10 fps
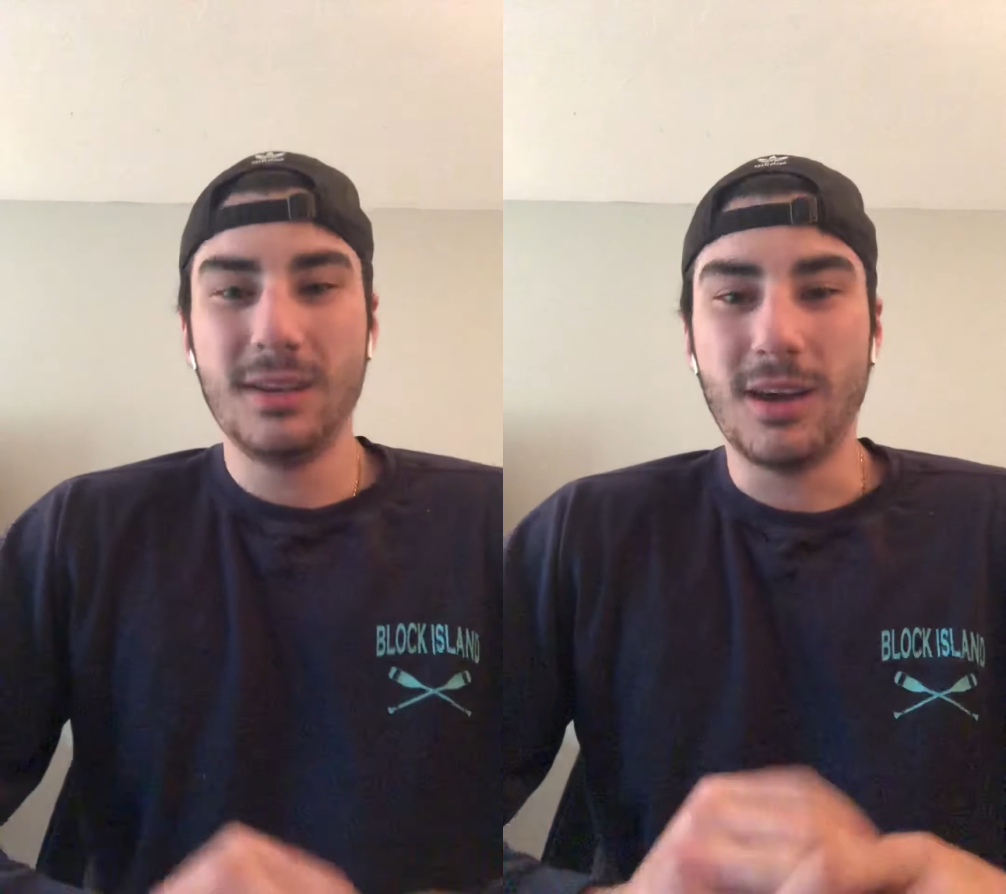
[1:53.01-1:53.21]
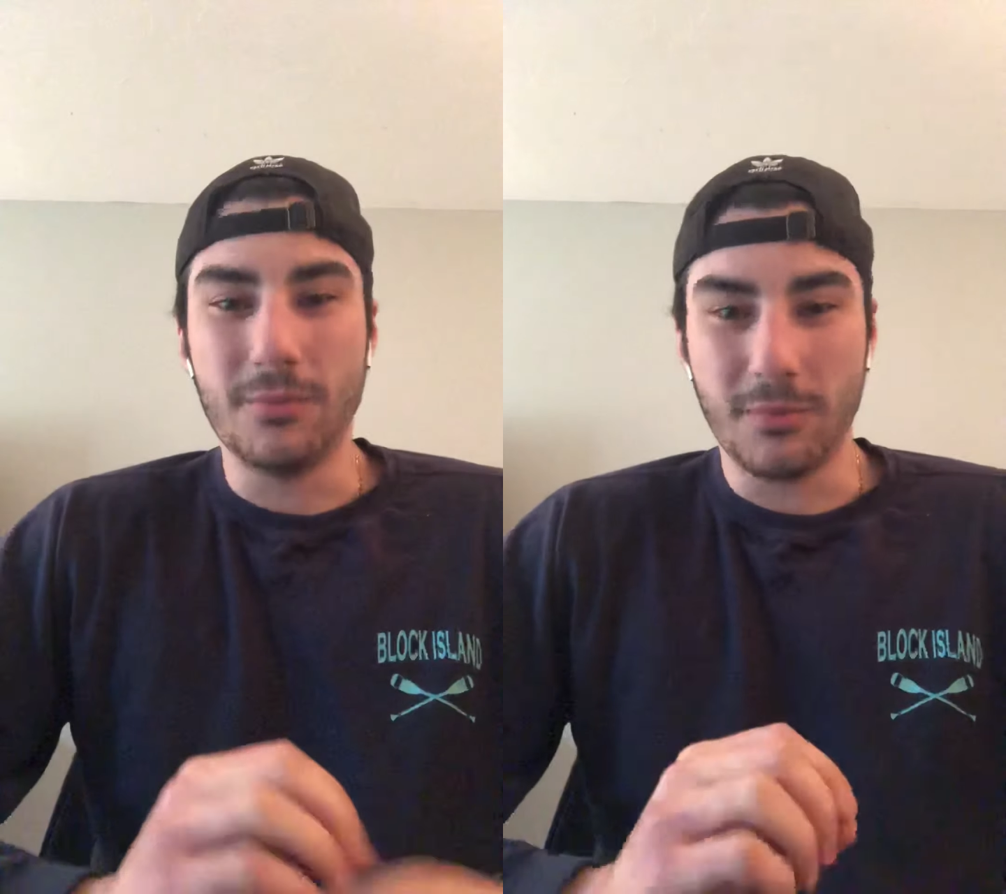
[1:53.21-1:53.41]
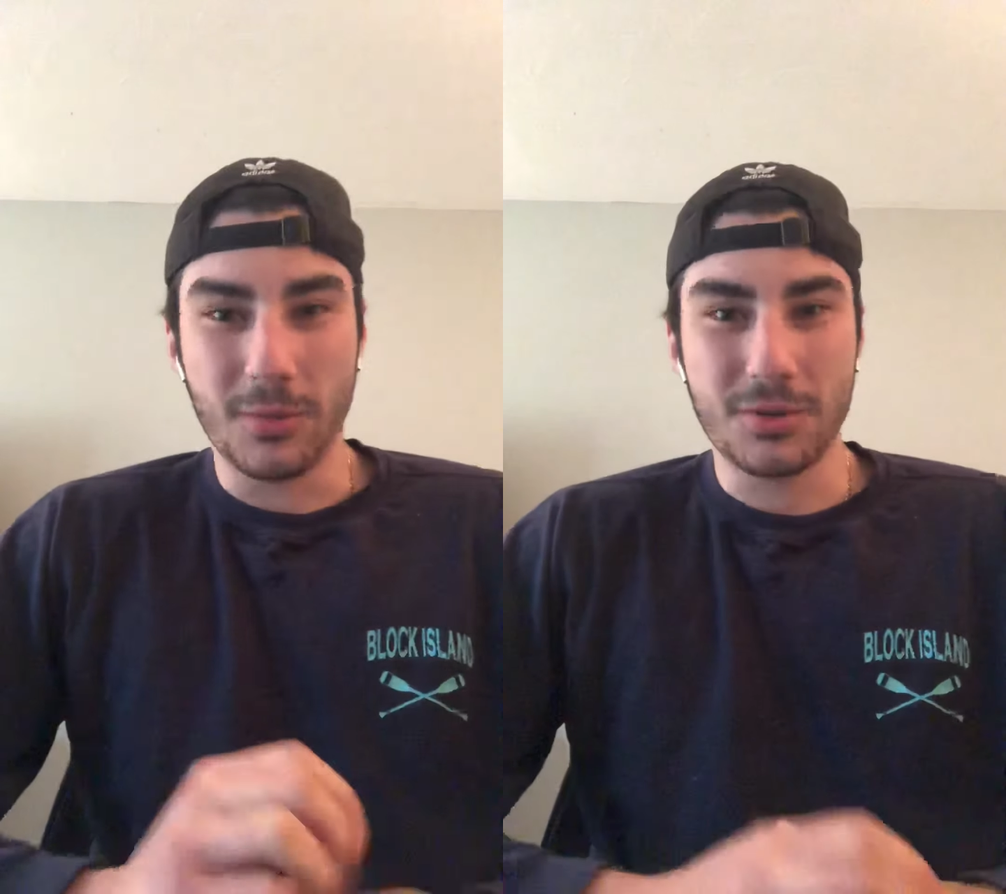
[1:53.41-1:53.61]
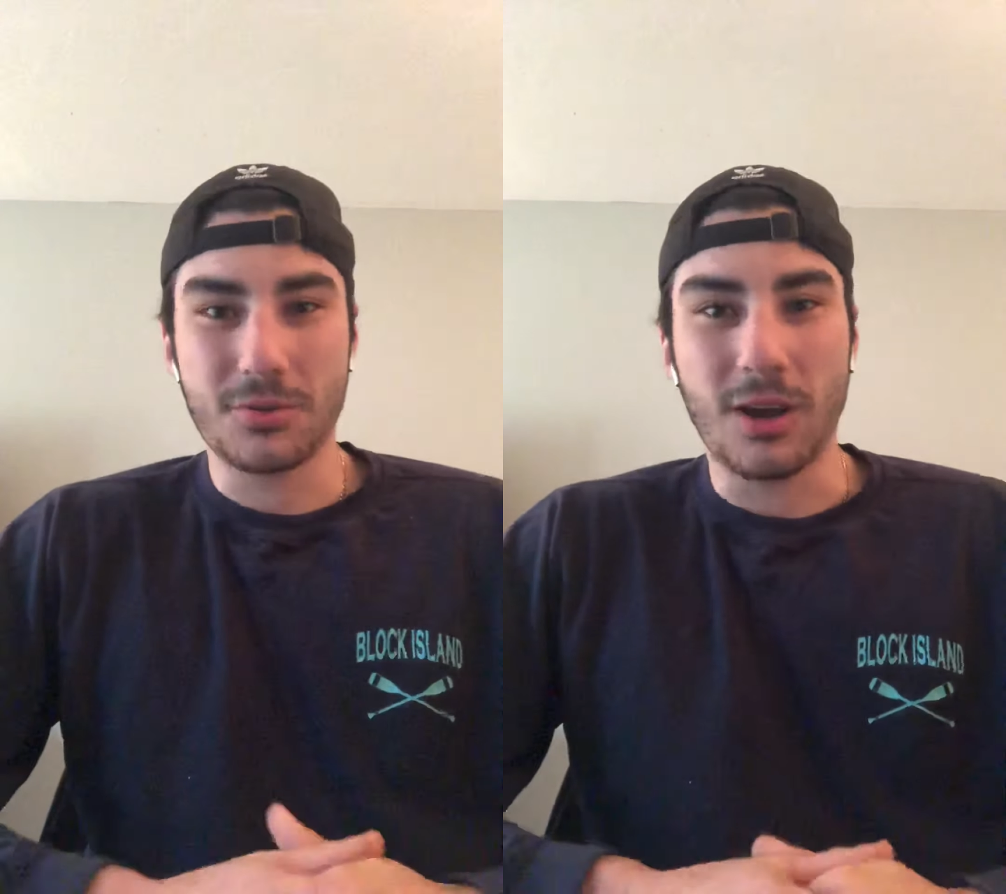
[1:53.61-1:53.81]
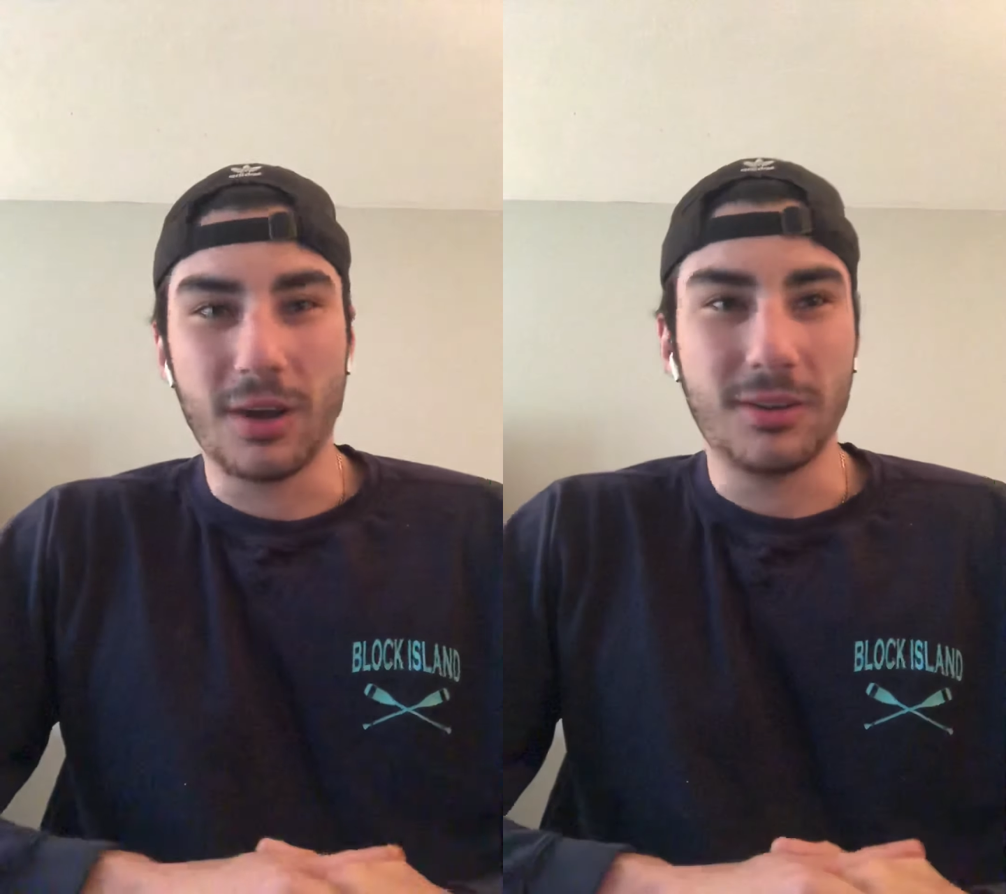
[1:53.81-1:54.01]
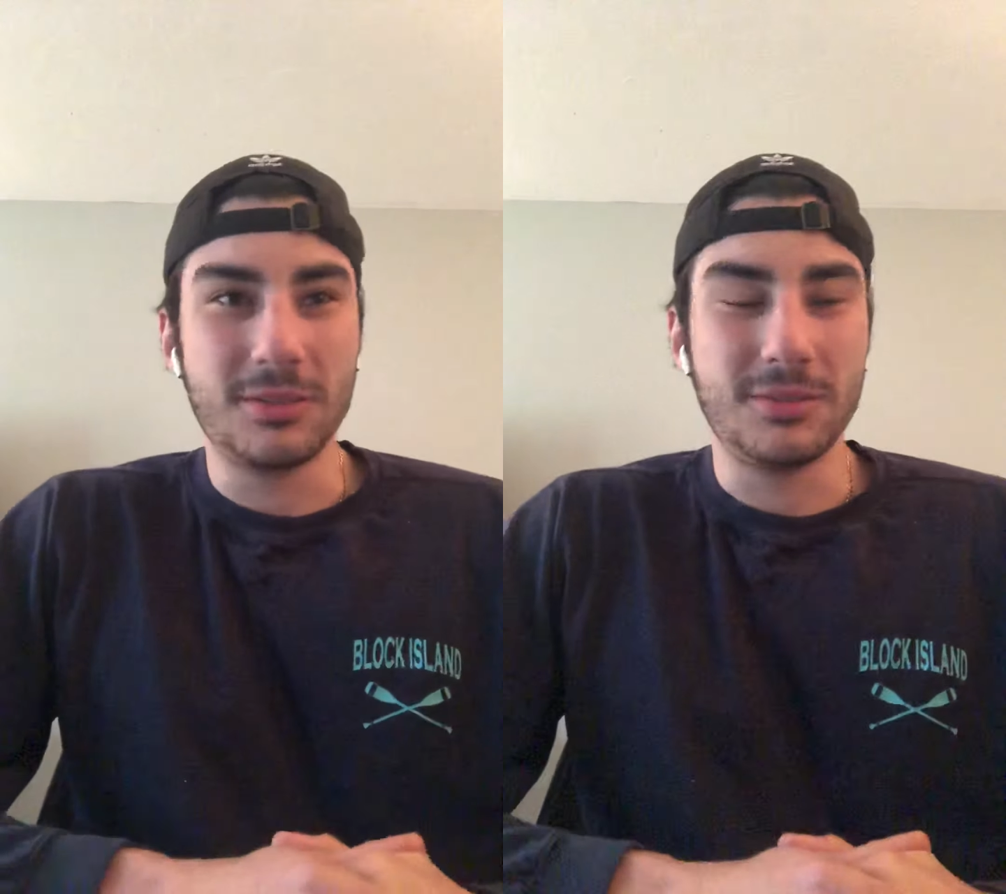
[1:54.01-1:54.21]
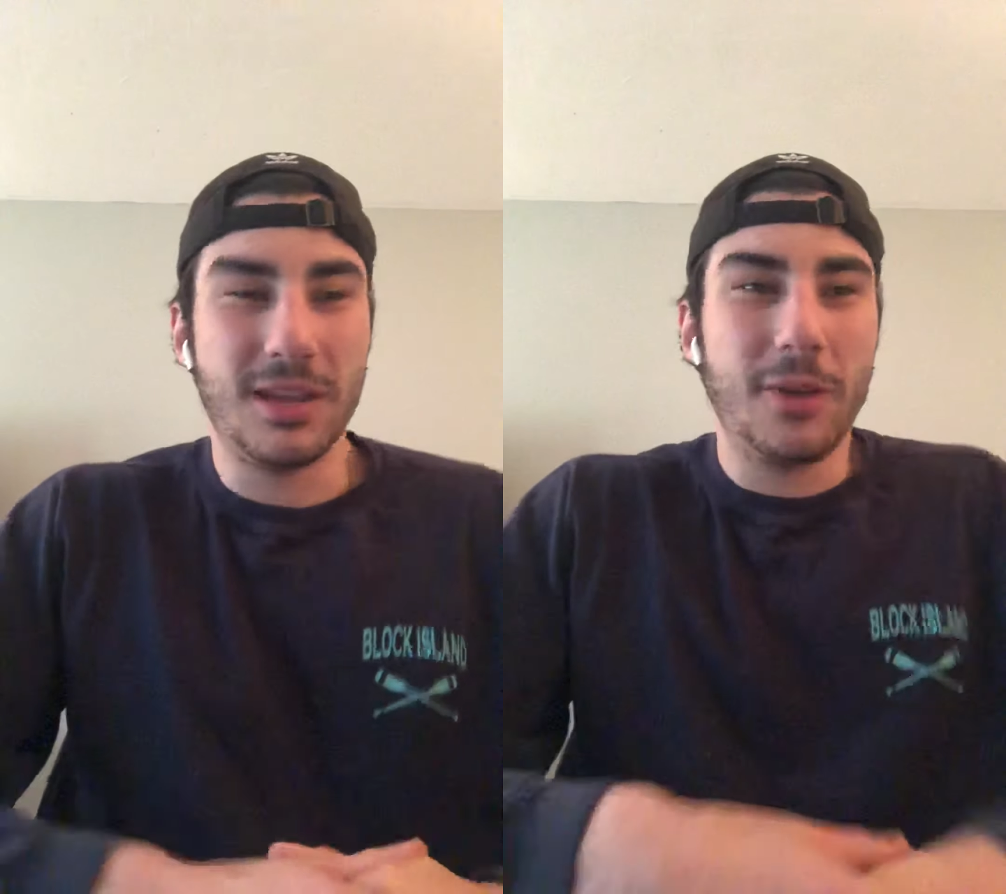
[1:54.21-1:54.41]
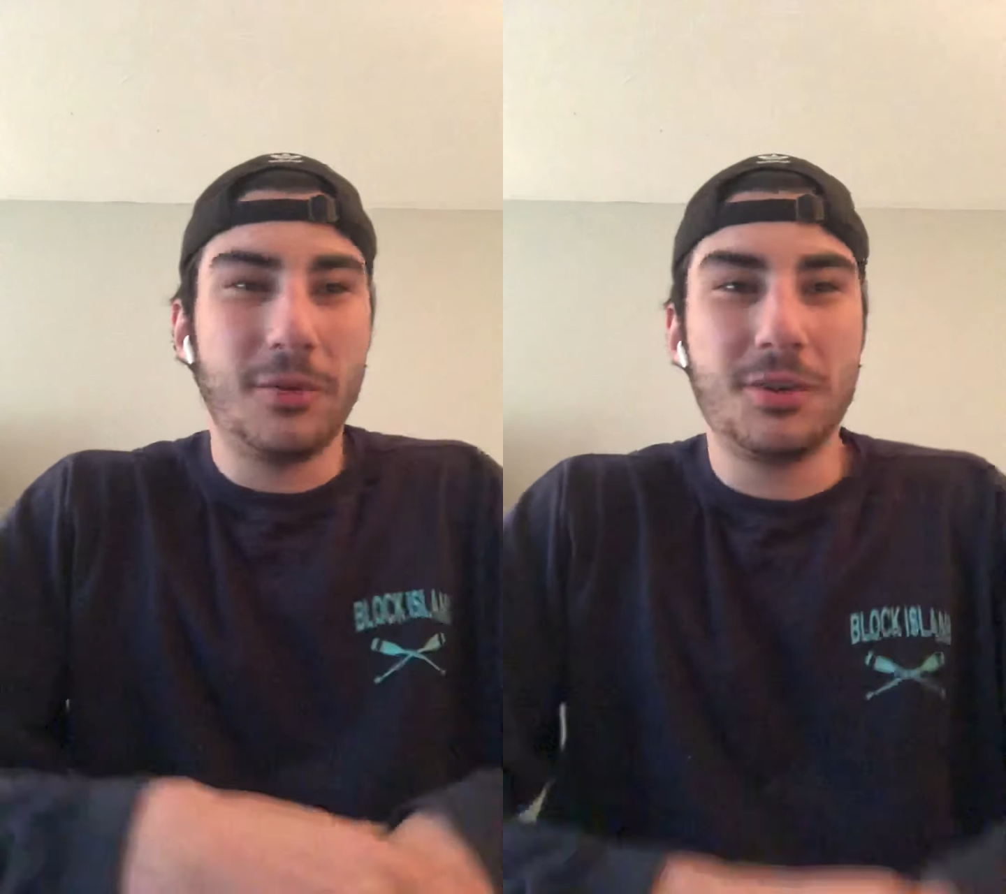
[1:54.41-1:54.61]
of a more strong
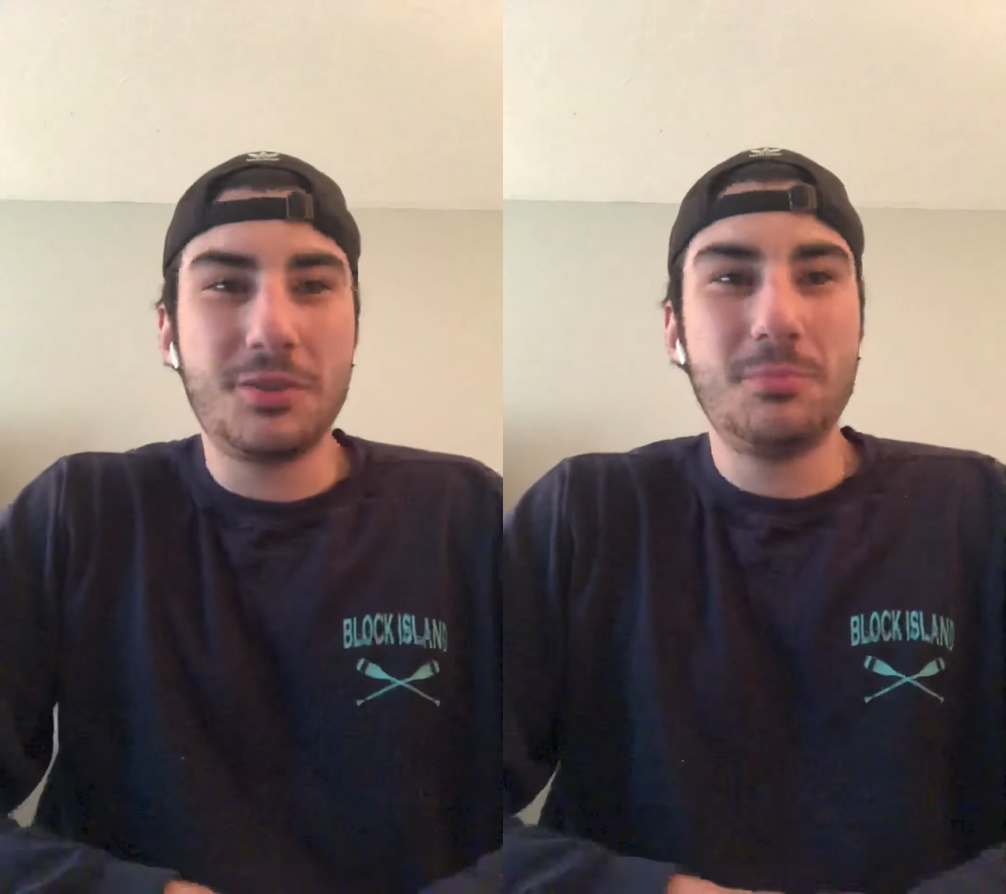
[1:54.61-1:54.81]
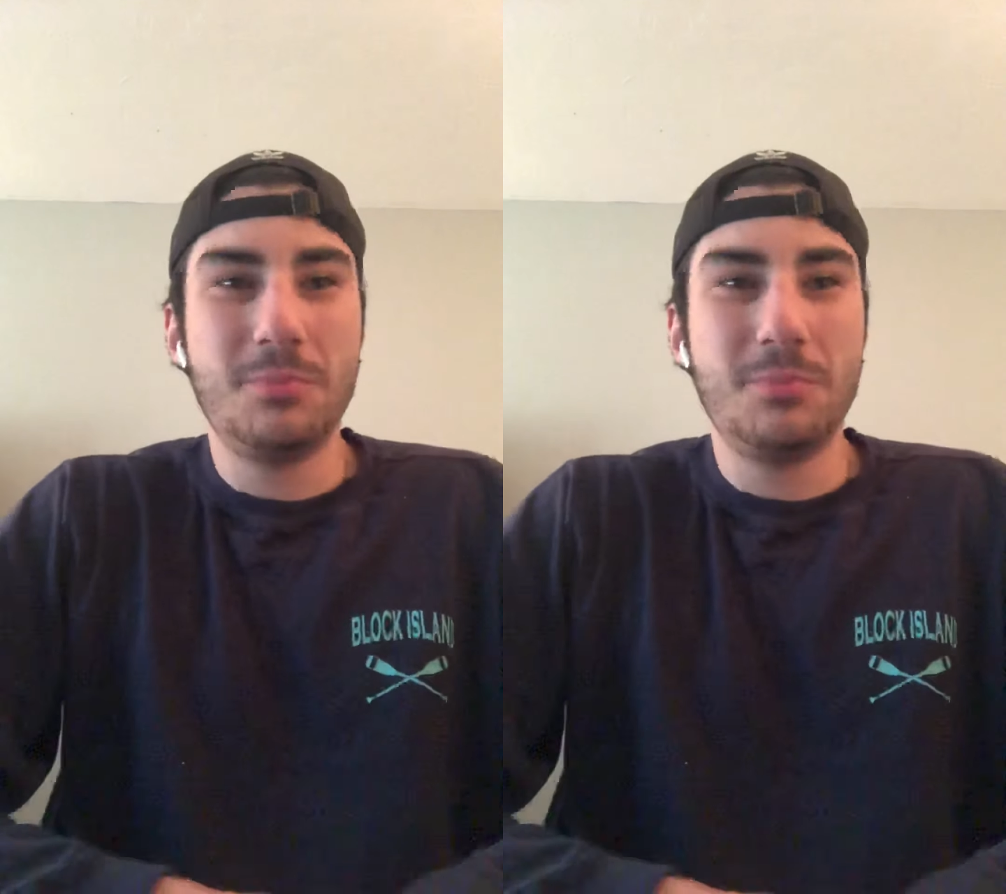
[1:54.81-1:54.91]
language